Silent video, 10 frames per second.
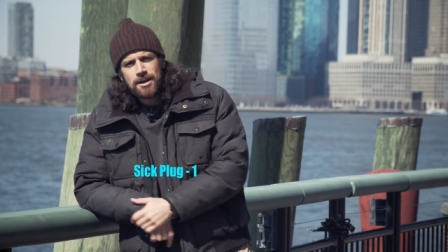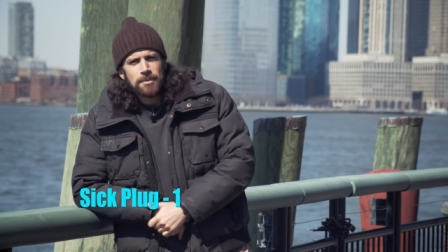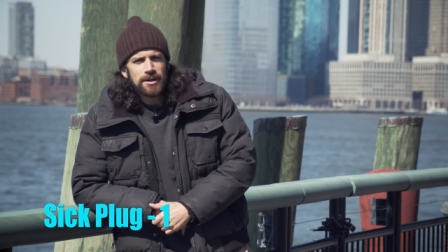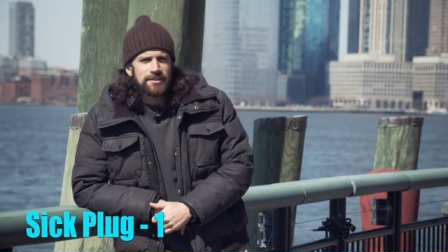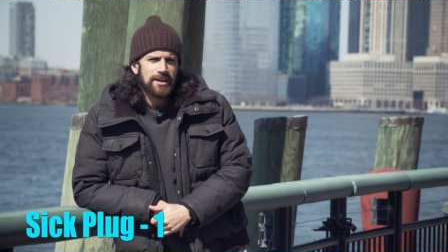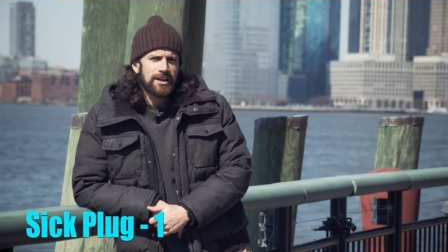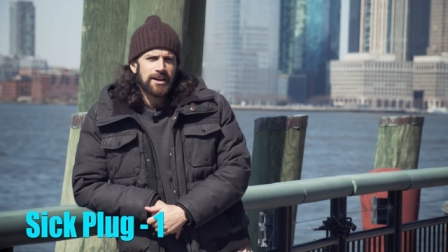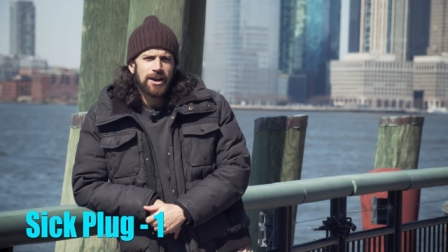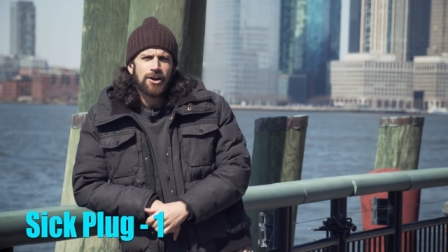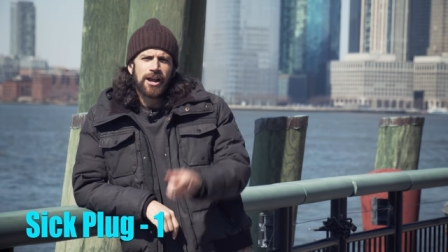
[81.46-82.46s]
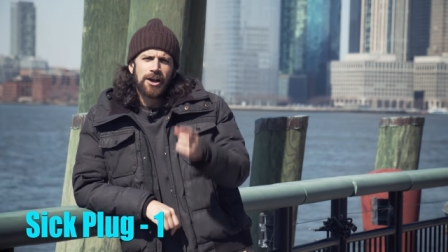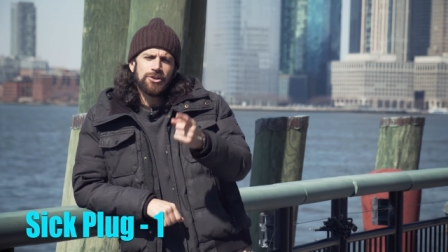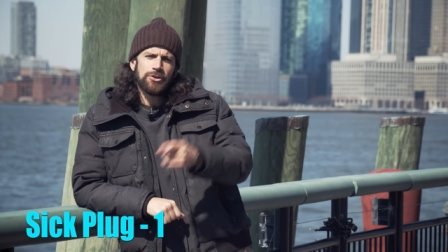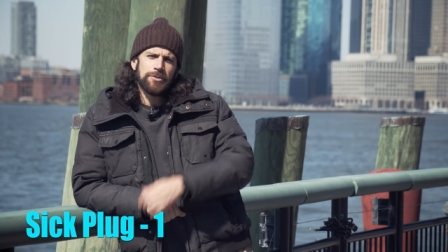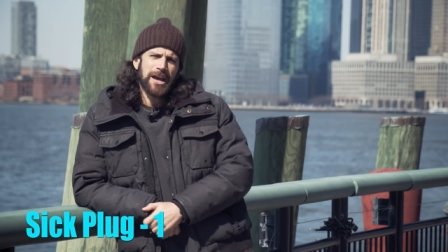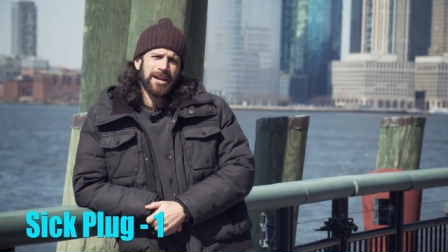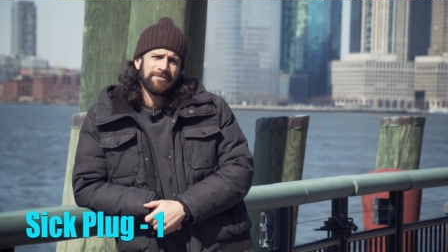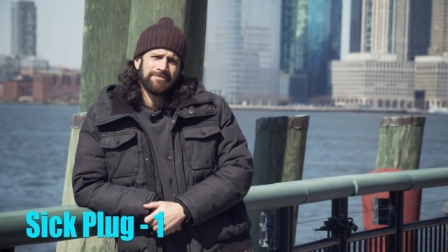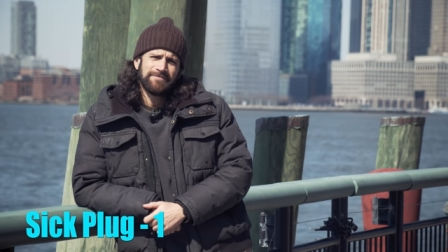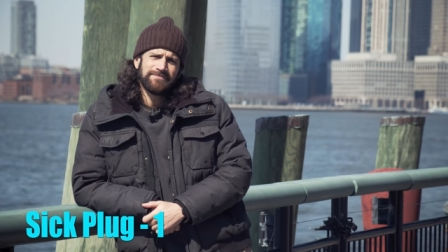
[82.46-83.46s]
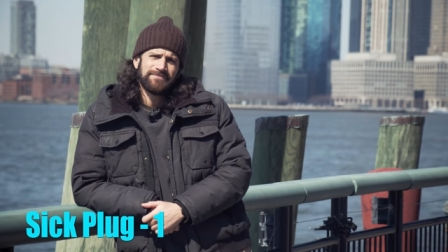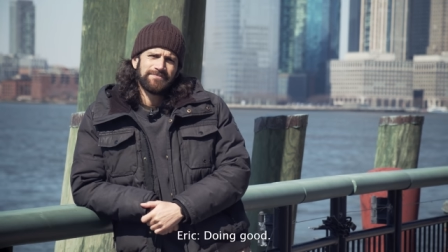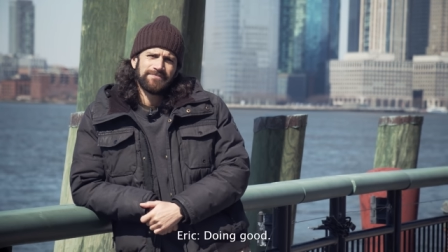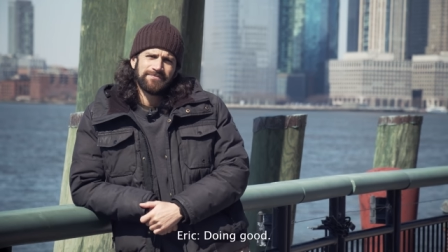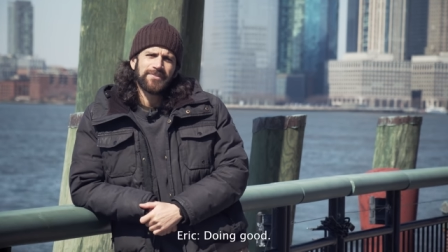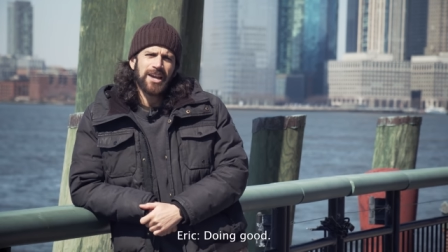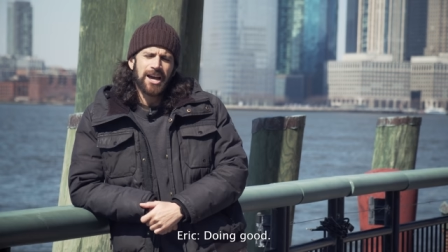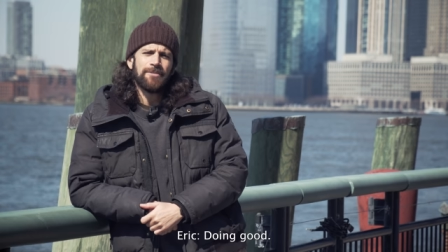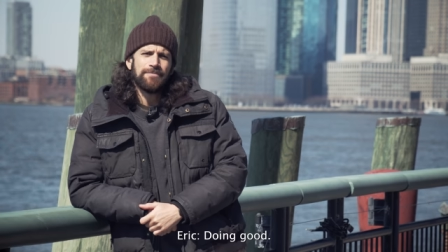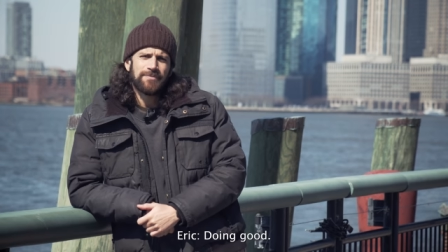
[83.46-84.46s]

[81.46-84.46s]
But Eric, how you doing, man? Doing good. Yeah?